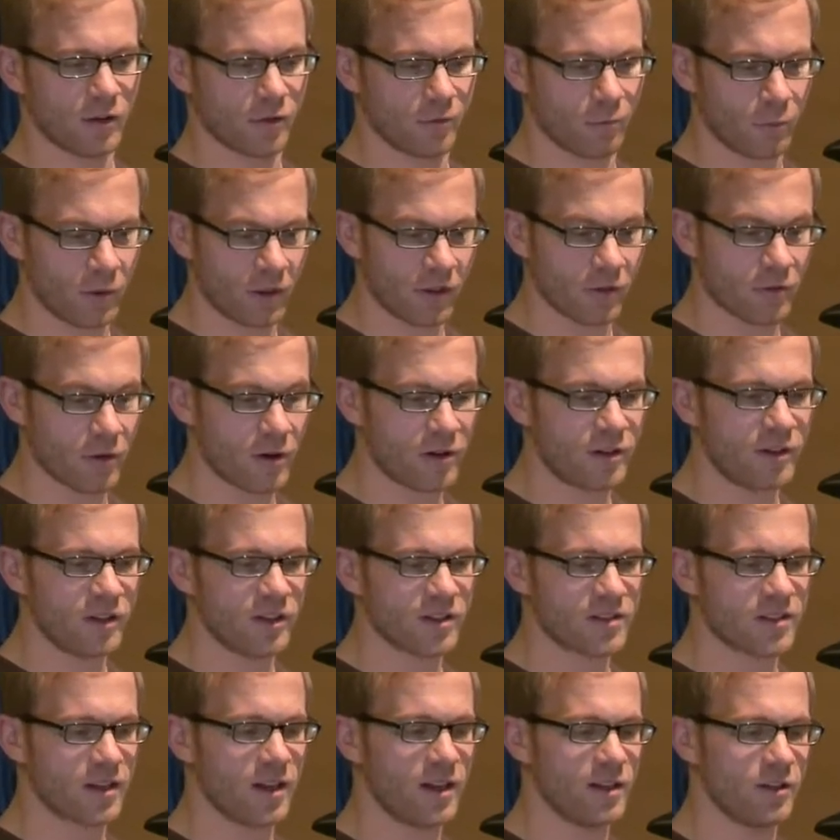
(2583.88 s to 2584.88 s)
with Query
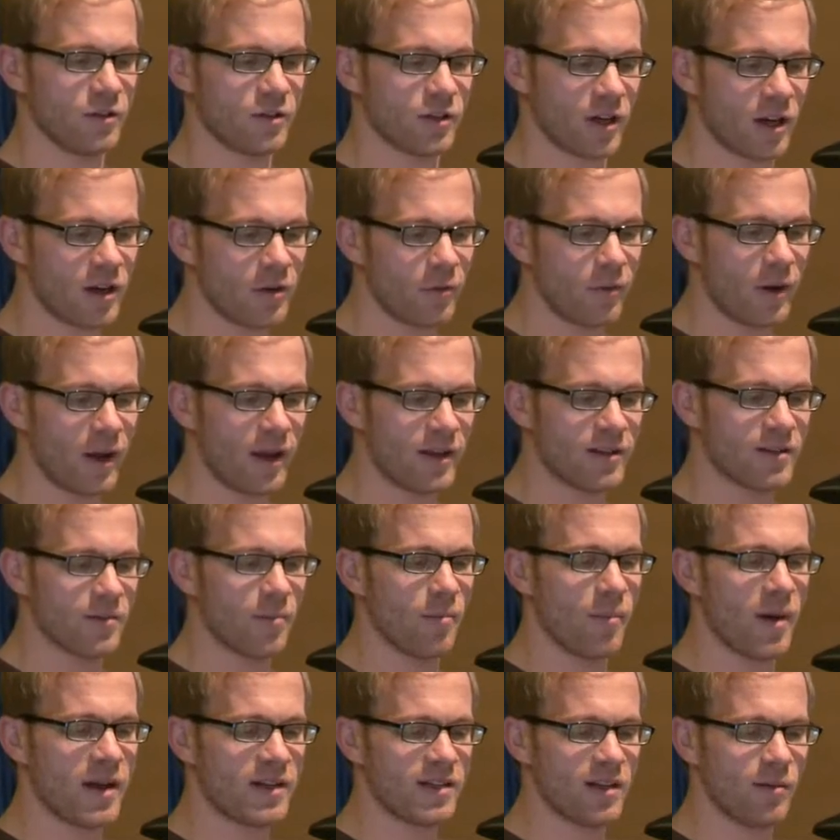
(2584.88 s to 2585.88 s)
DSL you generate
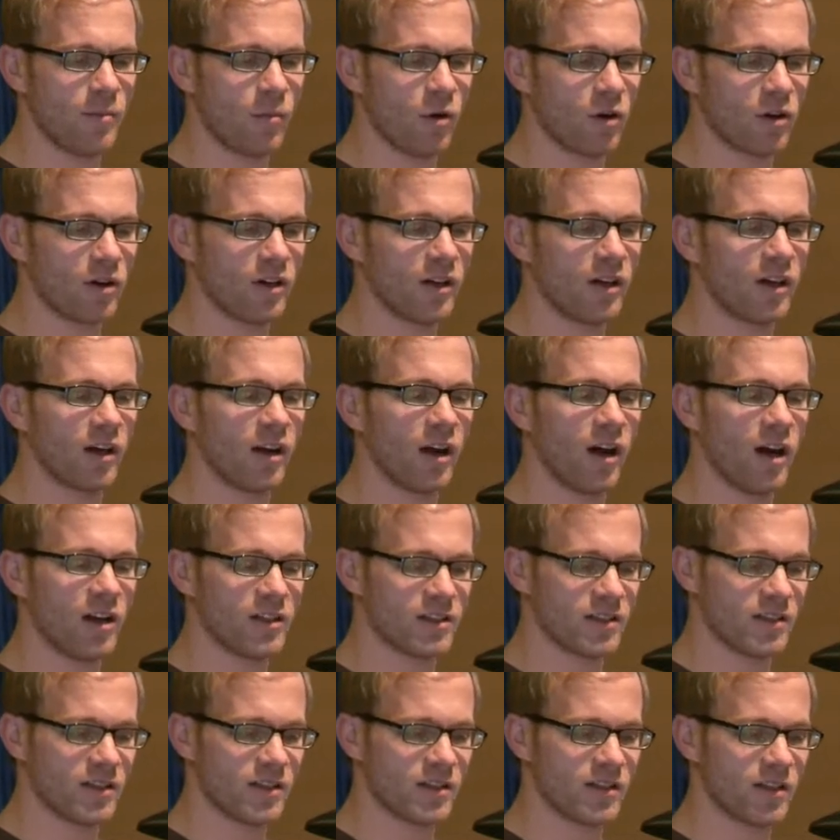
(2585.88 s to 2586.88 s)
meta model
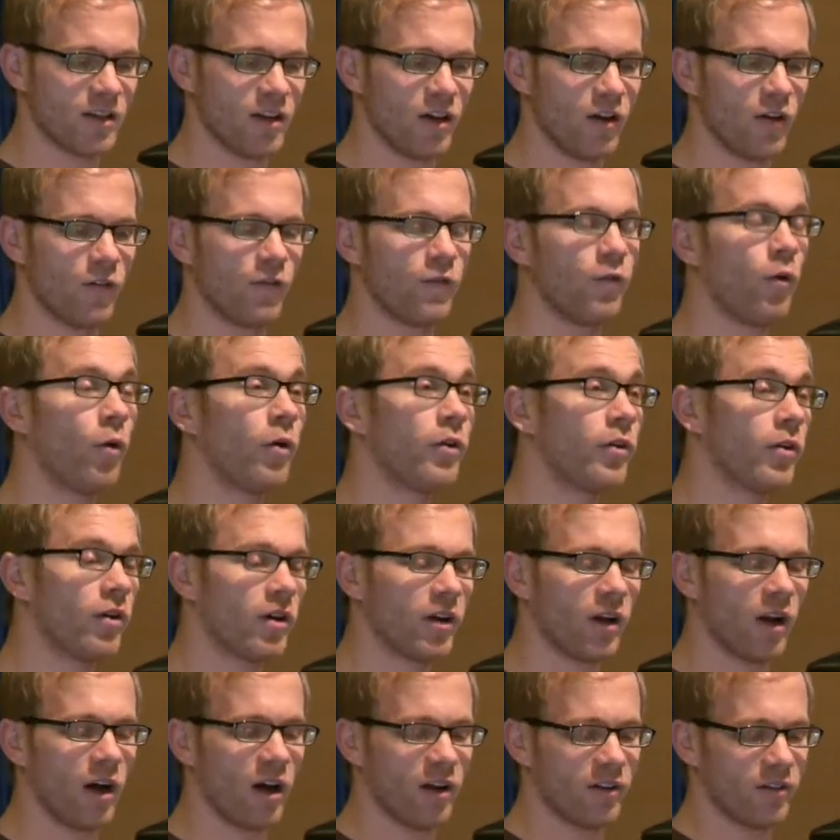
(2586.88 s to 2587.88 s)
classes for your
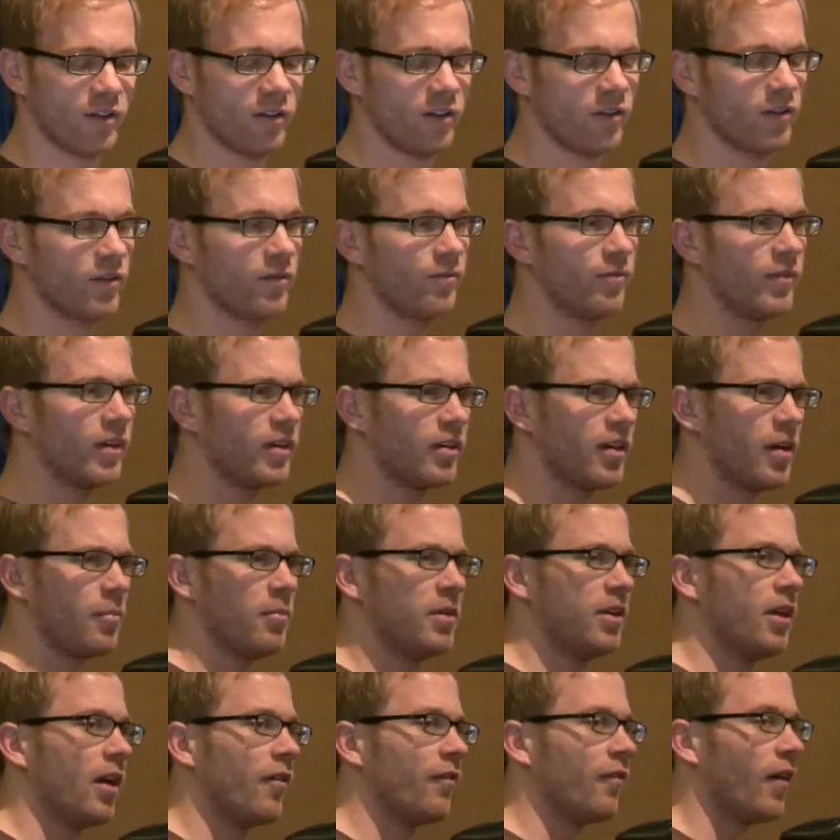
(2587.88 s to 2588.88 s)
classes that can
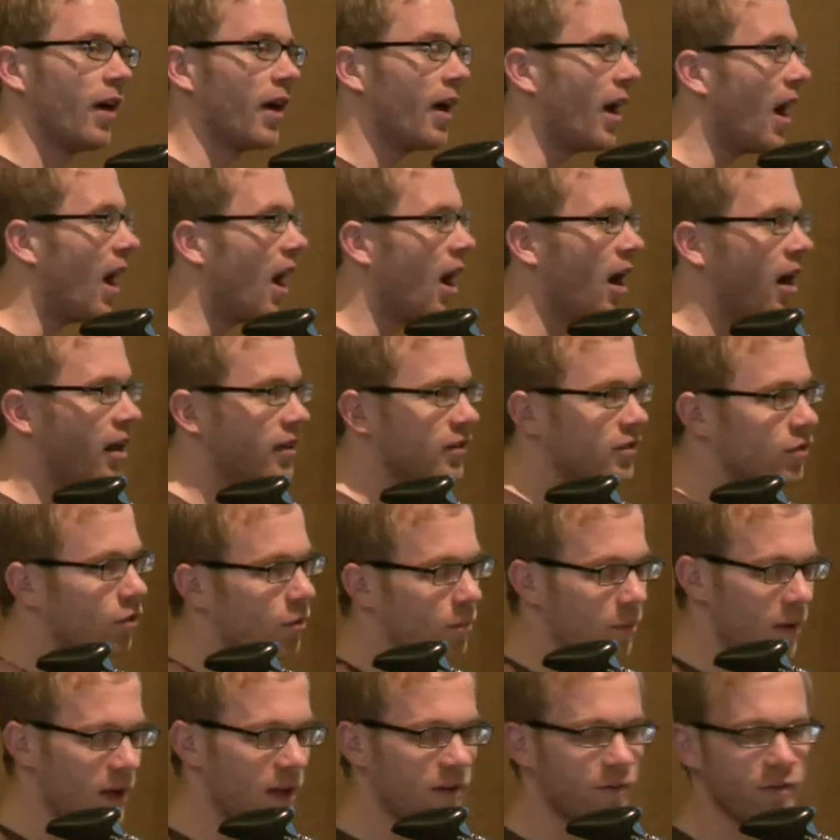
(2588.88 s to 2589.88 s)
be done by Arndt or
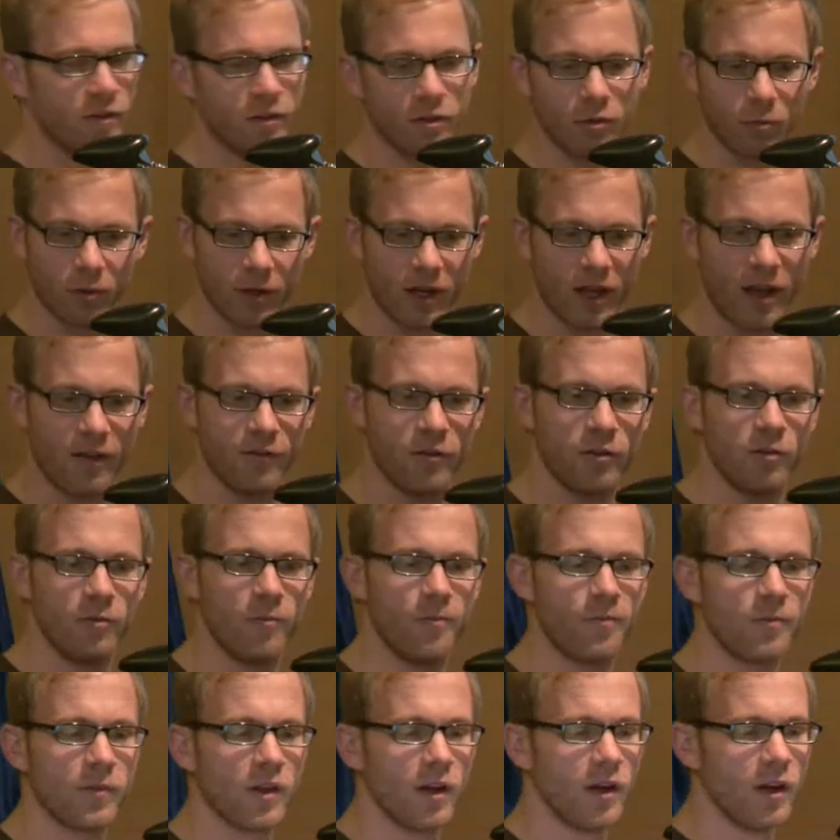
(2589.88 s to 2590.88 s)
Maven or what have you.
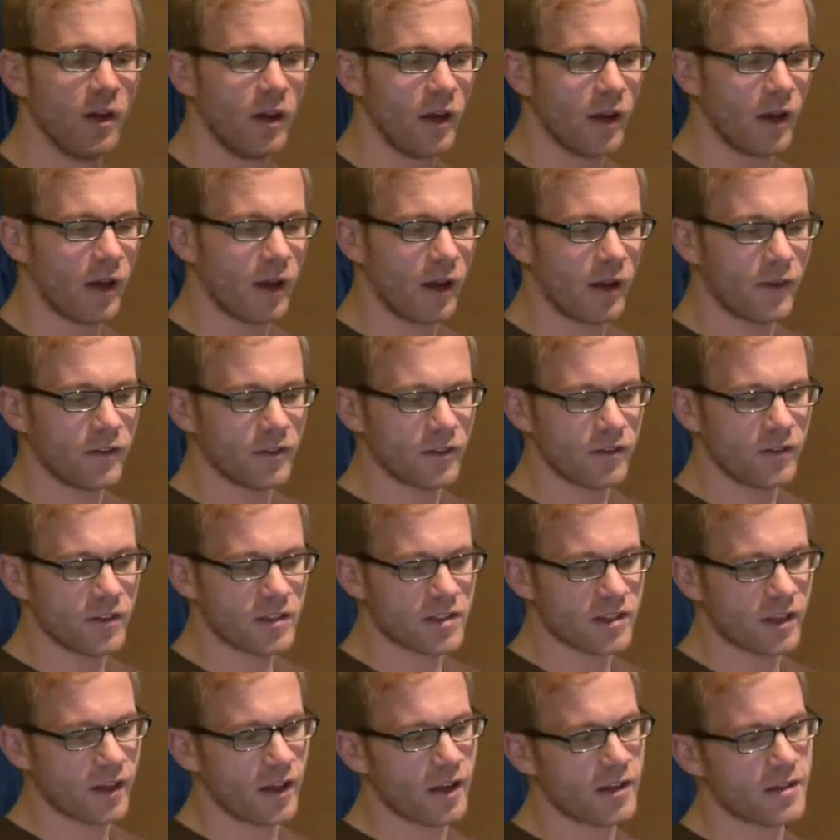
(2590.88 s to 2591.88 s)
And in
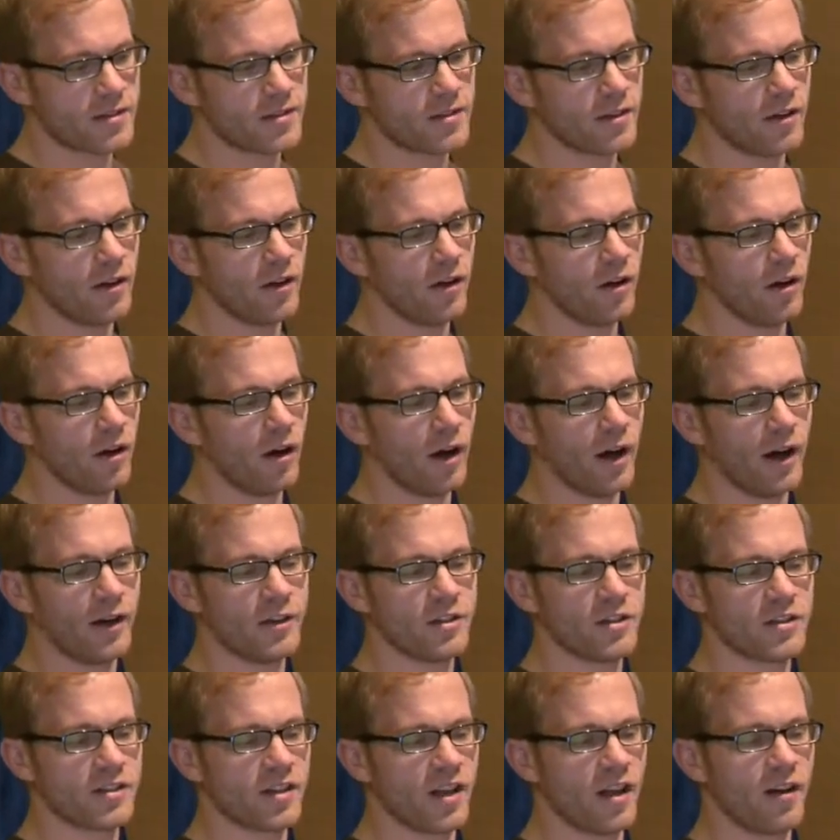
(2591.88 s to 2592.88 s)
this case, I
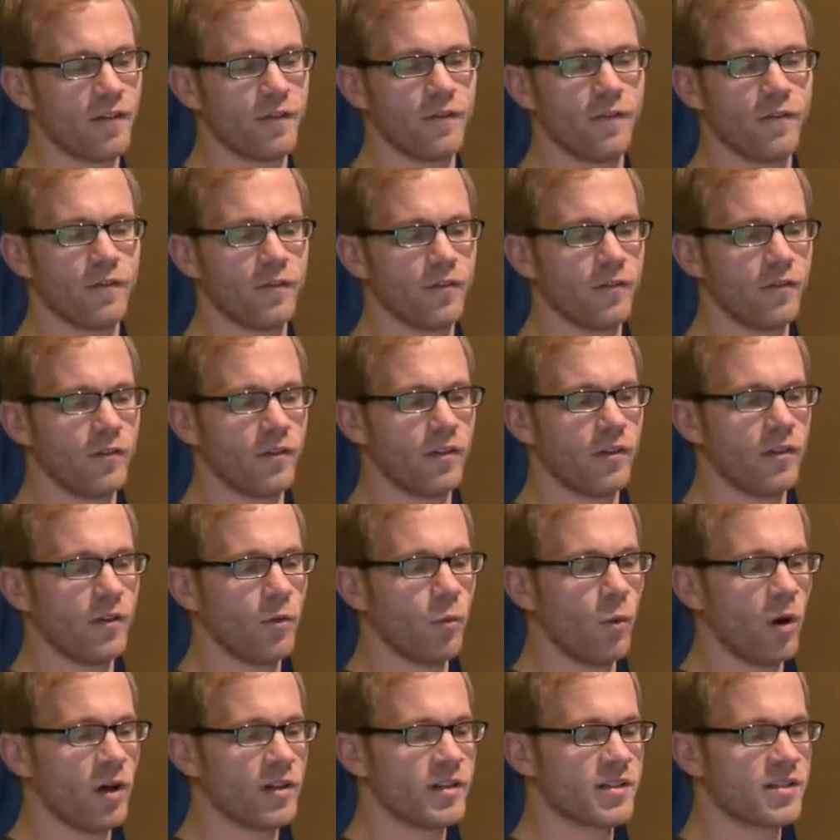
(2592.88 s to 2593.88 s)
just have the
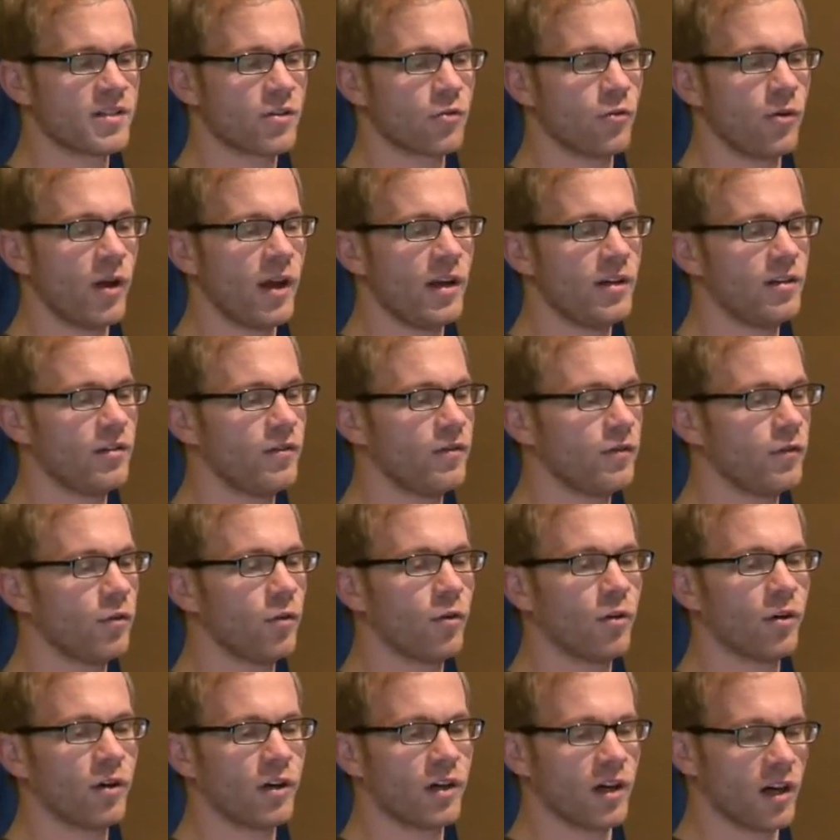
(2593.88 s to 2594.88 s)
ones created
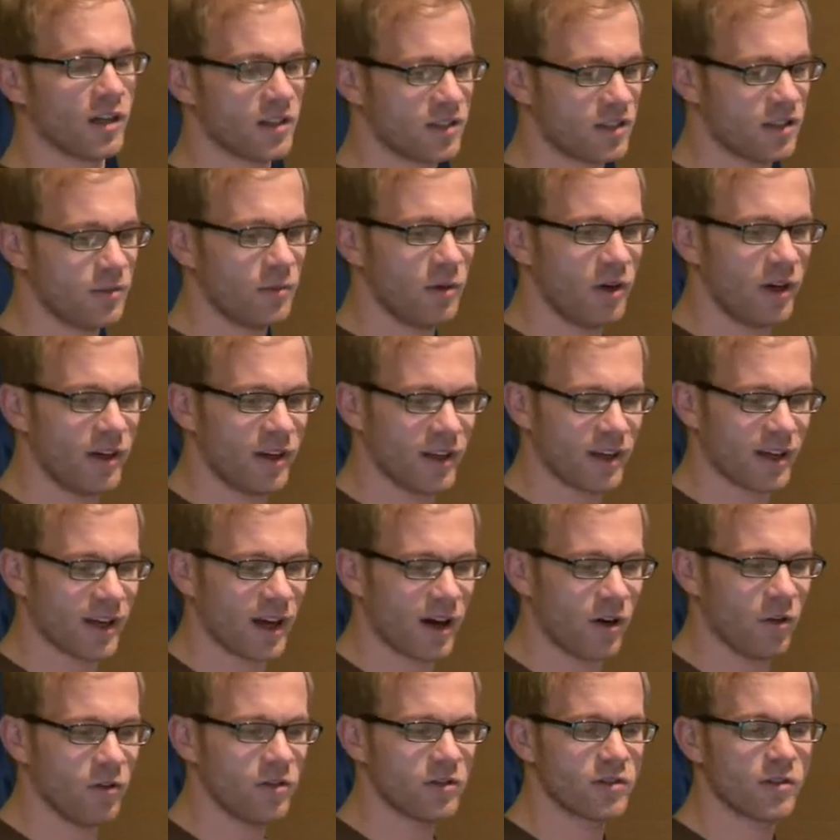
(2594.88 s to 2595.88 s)
for customer and
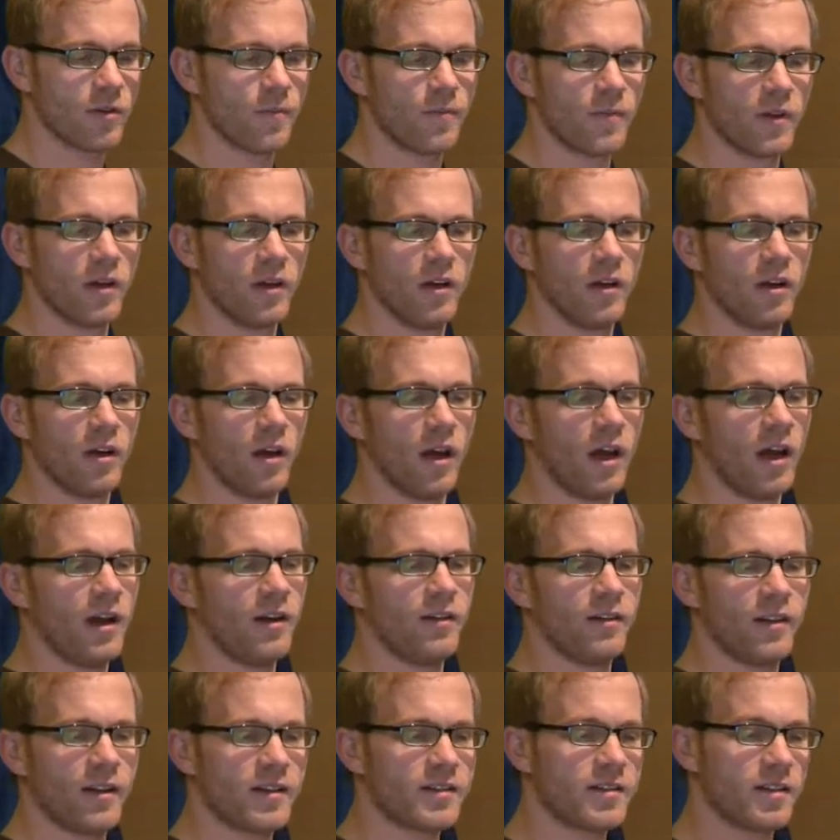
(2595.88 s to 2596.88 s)
account.
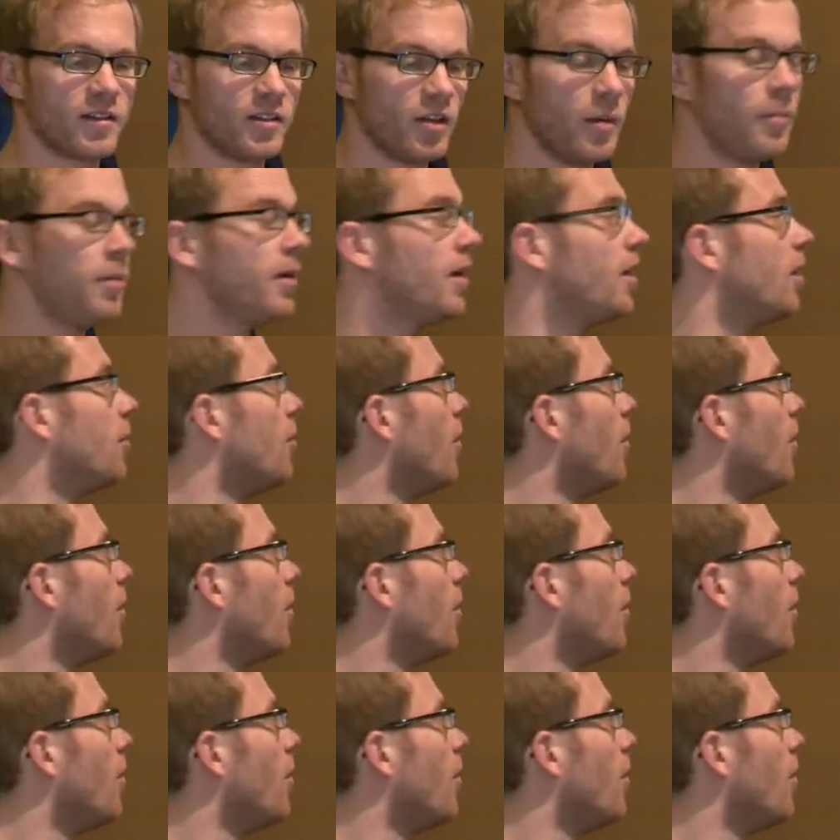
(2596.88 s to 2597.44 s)
And that's a typical